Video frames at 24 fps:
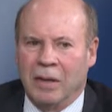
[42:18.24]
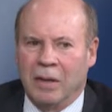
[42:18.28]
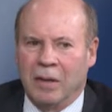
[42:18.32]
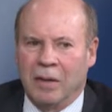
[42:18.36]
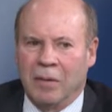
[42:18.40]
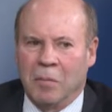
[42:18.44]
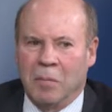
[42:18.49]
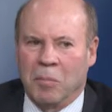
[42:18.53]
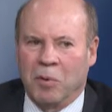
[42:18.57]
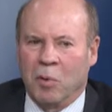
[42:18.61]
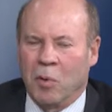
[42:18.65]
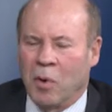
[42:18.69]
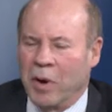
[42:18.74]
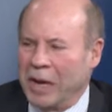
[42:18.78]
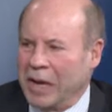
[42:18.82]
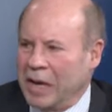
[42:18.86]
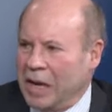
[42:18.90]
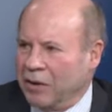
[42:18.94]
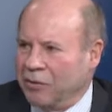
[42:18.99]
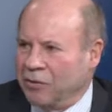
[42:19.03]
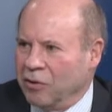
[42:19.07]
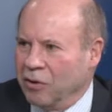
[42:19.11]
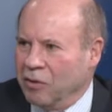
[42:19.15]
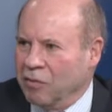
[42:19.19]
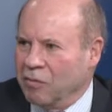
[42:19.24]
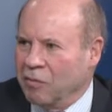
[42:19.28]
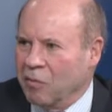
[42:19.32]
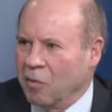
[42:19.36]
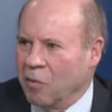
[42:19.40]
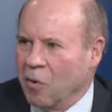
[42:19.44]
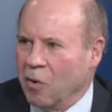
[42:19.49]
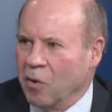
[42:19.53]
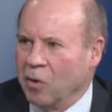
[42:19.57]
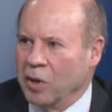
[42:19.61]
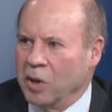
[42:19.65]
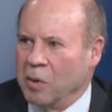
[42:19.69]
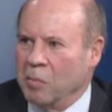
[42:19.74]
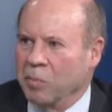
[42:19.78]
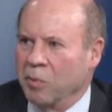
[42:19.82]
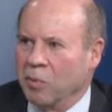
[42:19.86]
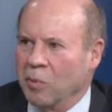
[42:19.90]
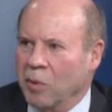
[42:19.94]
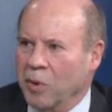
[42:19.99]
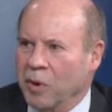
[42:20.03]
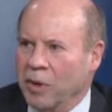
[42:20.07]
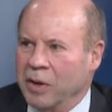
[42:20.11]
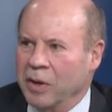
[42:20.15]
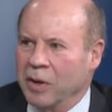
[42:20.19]
employee gets a deferral, the
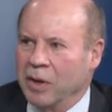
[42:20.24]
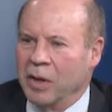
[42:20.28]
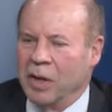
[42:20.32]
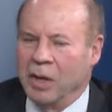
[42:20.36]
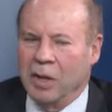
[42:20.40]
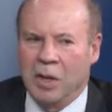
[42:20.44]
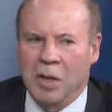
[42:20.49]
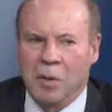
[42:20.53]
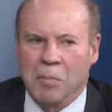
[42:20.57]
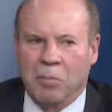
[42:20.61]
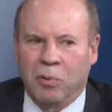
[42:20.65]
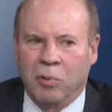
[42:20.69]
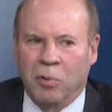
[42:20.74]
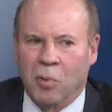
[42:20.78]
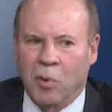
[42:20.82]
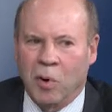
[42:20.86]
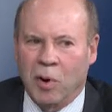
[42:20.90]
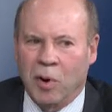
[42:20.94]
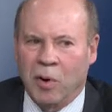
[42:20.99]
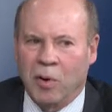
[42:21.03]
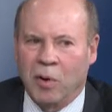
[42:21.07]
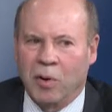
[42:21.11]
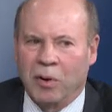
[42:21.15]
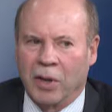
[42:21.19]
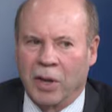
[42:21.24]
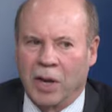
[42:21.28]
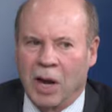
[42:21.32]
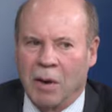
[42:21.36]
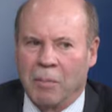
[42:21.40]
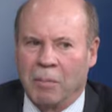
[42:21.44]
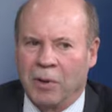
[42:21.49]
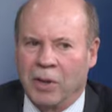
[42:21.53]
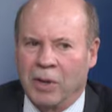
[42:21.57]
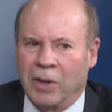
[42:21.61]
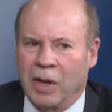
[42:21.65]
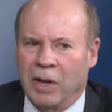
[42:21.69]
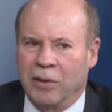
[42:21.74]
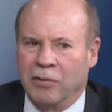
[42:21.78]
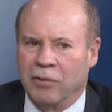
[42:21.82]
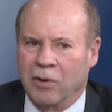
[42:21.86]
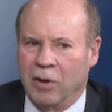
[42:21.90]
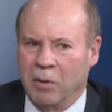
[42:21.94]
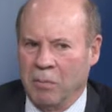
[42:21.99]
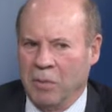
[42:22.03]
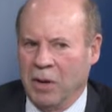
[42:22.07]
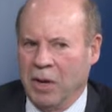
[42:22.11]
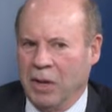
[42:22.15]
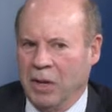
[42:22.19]
employee and the employer, the company gets an
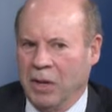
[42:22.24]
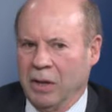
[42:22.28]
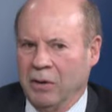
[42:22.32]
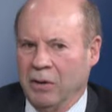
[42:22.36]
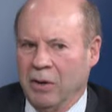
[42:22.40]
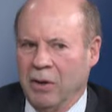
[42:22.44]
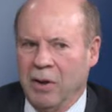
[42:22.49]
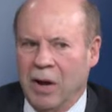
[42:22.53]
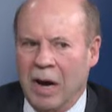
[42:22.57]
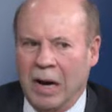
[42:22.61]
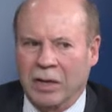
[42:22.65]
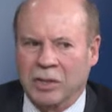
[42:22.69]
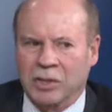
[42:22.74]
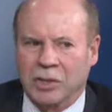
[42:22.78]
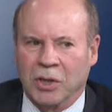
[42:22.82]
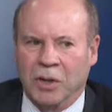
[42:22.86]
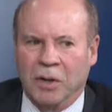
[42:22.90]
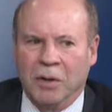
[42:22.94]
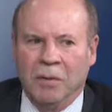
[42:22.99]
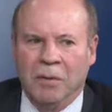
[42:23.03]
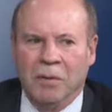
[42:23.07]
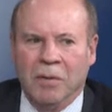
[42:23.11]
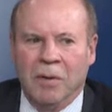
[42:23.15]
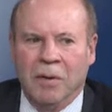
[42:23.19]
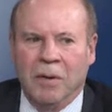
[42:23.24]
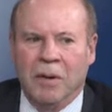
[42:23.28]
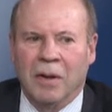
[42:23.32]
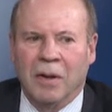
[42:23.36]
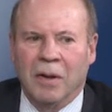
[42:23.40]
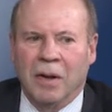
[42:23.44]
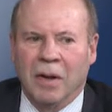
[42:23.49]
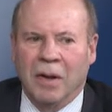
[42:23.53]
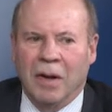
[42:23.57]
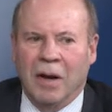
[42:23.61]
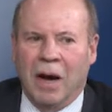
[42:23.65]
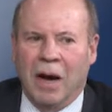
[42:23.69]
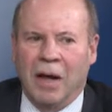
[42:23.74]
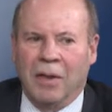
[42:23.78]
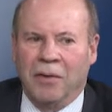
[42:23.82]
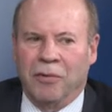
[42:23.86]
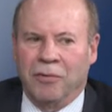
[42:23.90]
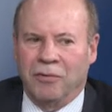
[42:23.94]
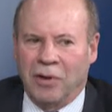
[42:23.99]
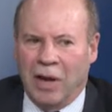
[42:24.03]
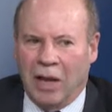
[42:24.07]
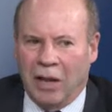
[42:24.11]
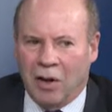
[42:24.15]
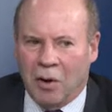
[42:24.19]
immediate deduction. The
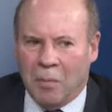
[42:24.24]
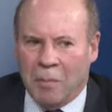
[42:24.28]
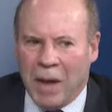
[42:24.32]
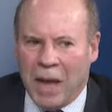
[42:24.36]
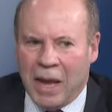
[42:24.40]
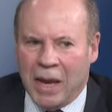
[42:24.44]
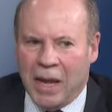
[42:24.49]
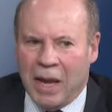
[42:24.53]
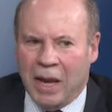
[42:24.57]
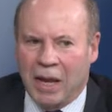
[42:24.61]
seller may